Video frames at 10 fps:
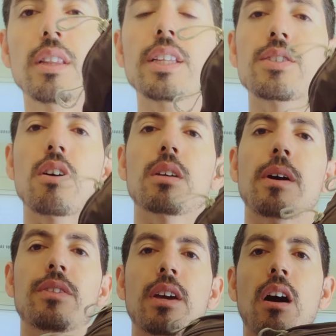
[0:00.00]
Let's talk
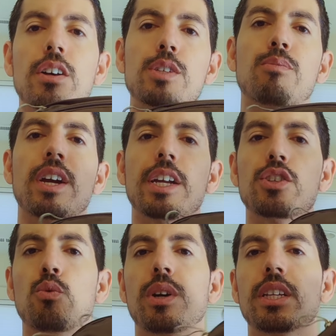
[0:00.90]
about the Osprey
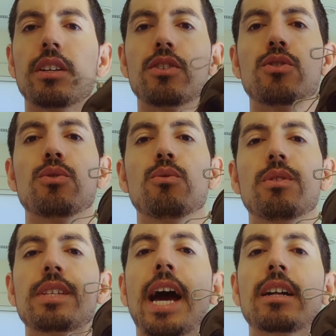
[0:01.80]

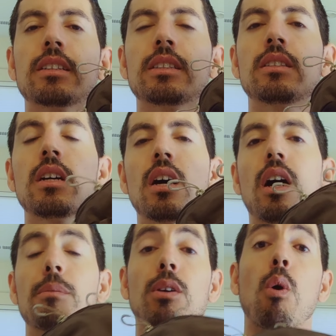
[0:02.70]
22 Talon. I'm
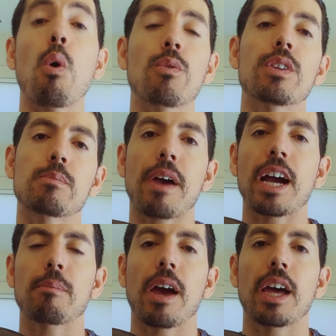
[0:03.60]
gonna go over this
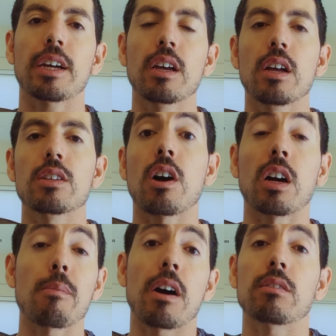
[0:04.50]
backpack,
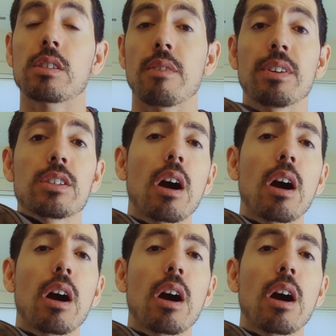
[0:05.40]
talk about if it's